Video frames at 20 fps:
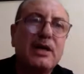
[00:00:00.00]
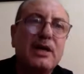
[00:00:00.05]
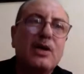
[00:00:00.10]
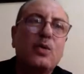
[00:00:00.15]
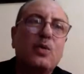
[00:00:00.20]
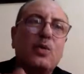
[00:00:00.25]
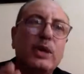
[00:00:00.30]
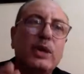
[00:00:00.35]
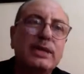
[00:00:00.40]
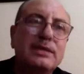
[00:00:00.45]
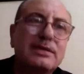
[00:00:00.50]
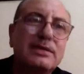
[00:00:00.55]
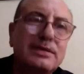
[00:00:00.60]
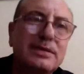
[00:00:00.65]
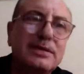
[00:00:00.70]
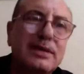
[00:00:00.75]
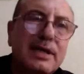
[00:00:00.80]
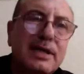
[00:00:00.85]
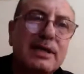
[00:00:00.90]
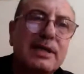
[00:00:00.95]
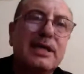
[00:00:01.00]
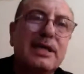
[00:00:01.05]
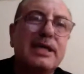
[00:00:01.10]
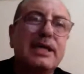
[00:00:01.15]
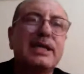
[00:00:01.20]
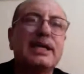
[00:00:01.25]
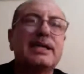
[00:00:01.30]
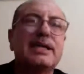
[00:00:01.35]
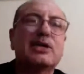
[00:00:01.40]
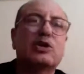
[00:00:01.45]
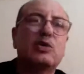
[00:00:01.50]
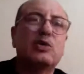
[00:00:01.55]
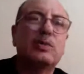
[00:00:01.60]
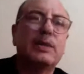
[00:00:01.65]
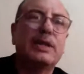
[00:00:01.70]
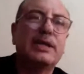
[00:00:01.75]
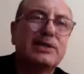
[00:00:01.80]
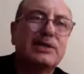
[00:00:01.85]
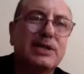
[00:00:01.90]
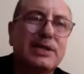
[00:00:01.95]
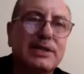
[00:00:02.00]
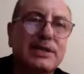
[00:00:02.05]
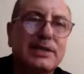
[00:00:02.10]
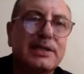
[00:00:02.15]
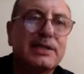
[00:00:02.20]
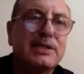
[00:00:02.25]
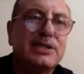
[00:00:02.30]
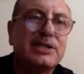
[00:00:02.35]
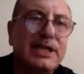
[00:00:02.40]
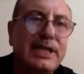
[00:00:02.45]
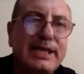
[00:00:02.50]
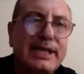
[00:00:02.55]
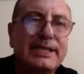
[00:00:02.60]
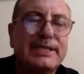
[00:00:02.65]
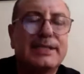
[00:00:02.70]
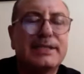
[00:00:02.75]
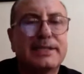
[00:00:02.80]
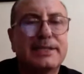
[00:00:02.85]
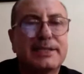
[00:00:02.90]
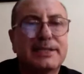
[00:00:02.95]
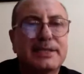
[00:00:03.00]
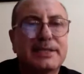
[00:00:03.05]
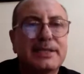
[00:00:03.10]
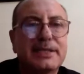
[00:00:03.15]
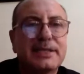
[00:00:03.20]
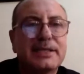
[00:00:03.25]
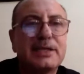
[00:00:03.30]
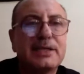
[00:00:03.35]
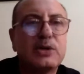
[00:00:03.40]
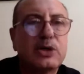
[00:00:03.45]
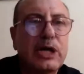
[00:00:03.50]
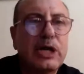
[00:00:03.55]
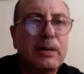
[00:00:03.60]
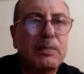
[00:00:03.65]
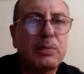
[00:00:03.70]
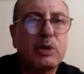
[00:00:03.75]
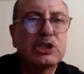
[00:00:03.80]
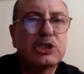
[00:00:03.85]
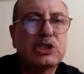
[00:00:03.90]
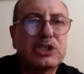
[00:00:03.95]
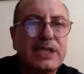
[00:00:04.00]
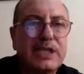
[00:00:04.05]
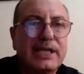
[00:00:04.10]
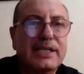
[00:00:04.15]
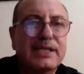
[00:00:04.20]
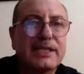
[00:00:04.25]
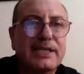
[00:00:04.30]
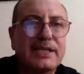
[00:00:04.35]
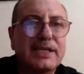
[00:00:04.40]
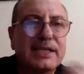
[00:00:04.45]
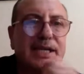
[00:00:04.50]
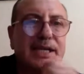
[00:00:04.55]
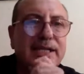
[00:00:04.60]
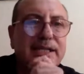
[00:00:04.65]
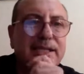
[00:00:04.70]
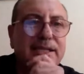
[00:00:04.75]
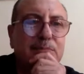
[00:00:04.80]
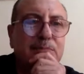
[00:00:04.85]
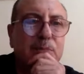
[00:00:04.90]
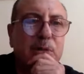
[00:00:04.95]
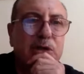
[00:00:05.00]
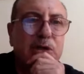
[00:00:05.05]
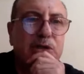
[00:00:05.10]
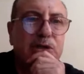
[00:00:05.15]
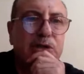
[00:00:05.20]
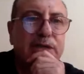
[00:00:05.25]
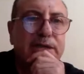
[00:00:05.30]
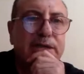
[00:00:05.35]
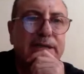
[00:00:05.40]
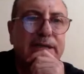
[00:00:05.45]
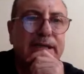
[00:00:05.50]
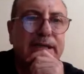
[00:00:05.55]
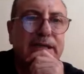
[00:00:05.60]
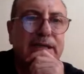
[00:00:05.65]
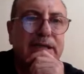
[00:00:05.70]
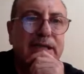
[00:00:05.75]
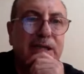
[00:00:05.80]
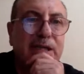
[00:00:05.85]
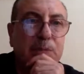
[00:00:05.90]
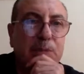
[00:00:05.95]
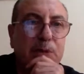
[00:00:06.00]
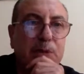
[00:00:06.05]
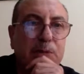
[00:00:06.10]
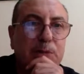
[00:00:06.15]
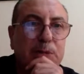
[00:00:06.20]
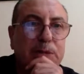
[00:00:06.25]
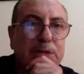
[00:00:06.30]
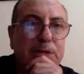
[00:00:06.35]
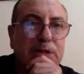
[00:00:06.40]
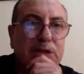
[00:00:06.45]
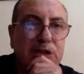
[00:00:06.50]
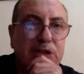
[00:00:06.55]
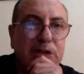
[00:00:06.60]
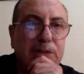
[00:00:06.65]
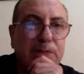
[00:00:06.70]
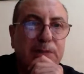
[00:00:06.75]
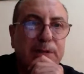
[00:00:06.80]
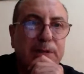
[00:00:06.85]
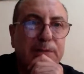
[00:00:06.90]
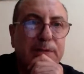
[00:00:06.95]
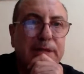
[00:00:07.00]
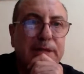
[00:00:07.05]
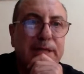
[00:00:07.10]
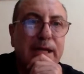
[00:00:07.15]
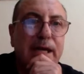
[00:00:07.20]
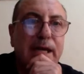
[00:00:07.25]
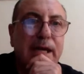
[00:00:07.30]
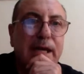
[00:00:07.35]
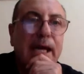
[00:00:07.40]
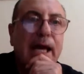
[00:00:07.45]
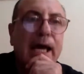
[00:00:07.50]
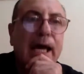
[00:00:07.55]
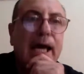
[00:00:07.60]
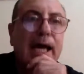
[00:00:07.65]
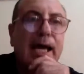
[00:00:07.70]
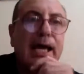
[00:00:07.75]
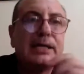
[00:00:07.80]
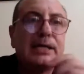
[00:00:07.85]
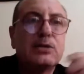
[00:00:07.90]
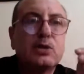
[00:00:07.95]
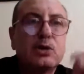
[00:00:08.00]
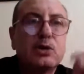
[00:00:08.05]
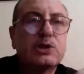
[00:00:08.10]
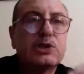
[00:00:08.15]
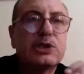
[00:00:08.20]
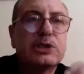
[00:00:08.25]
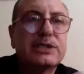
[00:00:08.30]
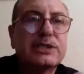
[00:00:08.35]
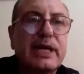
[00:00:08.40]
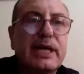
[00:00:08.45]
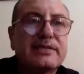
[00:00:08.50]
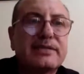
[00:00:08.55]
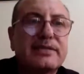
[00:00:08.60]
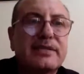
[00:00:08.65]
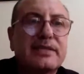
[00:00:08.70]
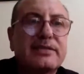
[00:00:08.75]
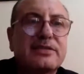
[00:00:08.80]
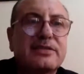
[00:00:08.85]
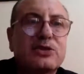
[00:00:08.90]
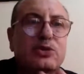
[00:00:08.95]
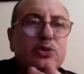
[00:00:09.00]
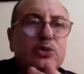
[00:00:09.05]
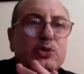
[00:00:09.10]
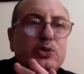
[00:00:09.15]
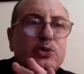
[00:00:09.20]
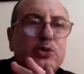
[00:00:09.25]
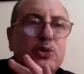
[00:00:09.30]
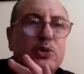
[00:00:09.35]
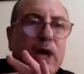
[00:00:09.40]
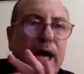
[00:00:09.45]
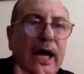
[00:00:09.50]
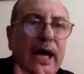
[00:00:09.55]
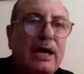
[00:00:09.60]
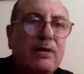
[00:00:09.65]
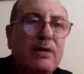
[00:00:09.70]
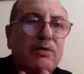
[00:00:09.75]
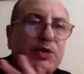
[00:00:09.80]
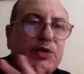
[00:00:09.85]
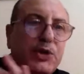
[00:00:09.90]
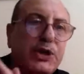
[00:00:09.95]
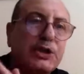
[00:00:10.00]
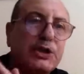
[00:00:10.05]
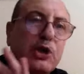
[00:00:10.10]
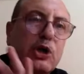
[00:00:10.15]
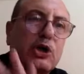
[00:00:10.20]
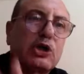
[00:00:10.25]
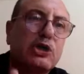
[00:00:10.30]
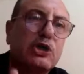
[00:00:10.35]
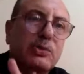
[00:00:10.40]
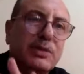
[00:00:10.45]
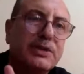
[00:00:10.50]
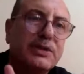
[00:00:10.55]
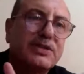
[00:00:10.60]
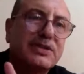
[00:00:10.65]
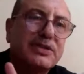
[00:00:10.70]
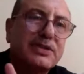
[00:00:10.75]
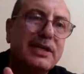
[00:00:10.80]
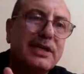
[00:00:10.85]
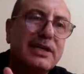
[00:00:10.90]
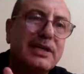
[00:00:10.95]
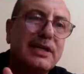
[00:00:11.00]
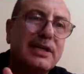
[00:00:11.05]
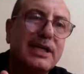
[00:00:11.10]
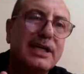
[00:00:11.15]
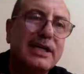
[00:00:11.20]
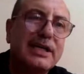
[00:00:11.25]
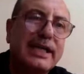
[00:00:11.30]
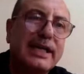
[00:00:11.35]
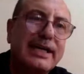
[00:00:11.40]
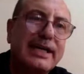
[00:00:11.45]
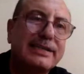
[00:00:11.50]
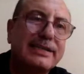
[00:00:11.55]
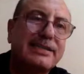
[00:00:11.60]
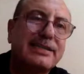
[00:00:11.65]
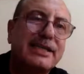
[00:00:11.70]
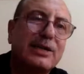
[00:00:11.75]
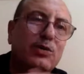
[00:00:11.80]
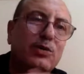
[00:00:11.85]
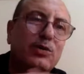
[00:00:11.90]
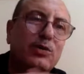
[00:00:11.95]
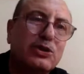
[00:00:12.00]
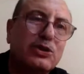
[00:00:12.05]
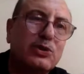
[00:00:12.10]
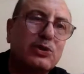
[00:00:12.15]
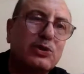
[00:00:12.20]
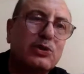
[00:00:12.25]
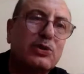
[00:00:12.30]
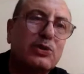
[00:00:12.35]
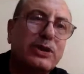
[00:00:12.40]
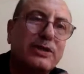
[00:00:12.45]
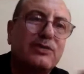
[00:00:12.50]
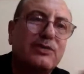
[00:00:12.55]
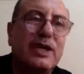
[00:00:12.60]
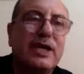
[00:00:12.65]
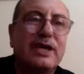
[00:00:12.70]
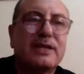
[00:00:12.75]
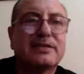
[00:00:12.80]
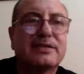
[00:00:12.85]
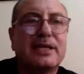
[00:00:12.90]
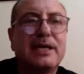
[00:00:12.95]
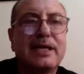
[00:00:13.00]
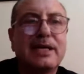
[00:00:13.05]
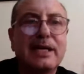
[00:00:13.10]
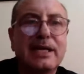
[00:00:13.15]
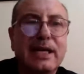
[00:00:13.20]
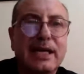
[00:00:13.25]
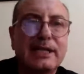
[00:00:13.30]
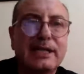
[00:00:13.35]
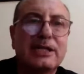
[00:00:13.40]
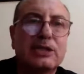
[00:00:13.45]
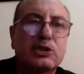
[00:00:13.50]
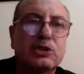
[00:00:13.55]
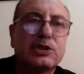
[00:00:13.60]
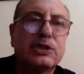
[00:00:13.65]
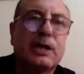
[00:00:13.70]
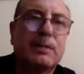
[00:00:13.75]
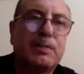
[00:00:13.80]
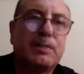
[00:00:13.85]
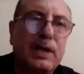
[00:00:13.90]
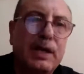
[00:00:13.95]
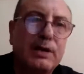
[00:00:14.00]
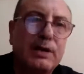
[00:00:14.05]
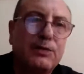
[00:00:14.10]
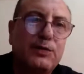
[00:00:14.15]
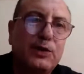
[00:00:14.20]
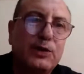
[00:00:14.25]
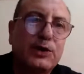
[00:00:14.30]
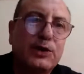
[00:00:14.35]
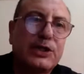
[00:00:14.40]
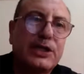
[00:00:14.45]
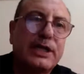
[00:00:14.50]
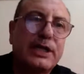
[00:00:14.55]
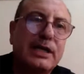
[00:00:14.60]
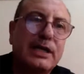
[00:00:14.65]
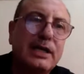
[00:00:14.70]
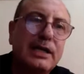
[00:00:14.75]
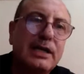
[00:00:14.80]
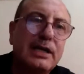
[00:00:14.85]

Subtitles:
when the commander deleted or abolished that burden, that permit, the general permit, and ordered Gazans to have 3 documents in case they want to leave Gaza, and they should apply for the